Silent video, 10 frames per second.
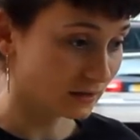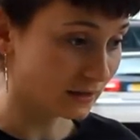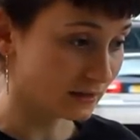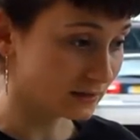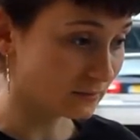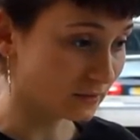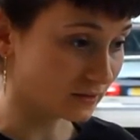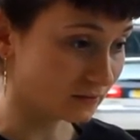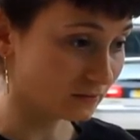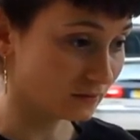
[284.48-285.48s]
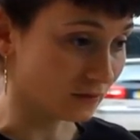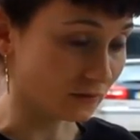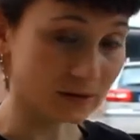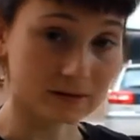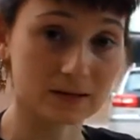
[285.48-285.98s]
get something that you know
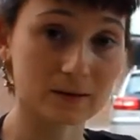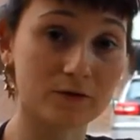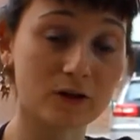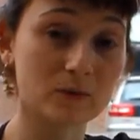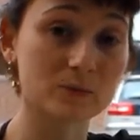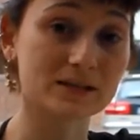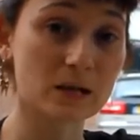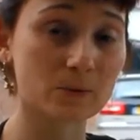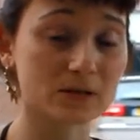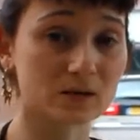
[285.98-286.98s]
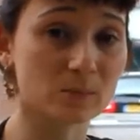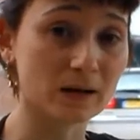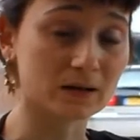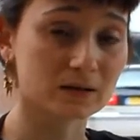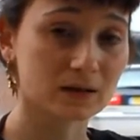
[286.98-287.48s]
get a, a frame that was separate to the
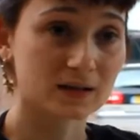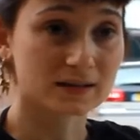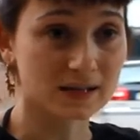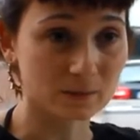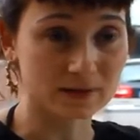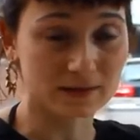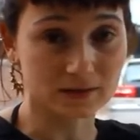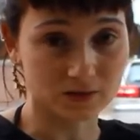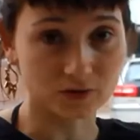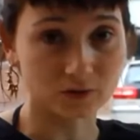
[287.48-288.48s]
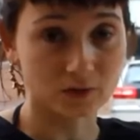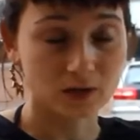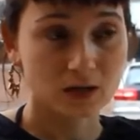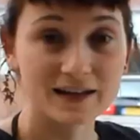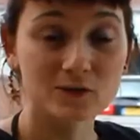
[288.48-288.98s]
bed because that was the issue.
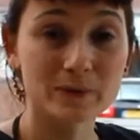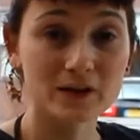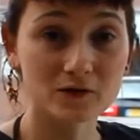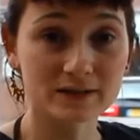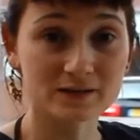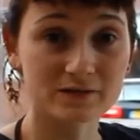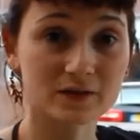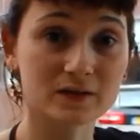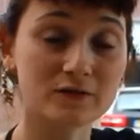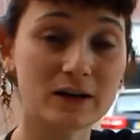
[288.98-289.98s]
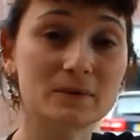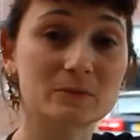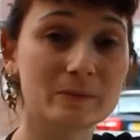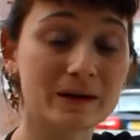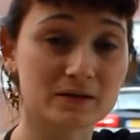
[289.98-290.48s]
There would be no reason for the frame to
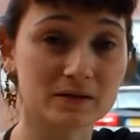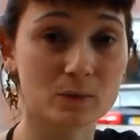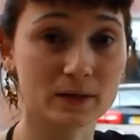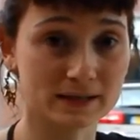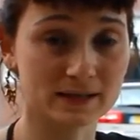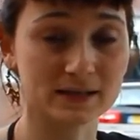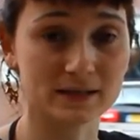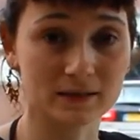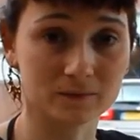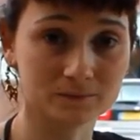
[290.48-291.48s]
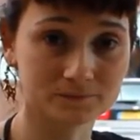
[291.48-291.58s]
be bouncing when he's sitting down.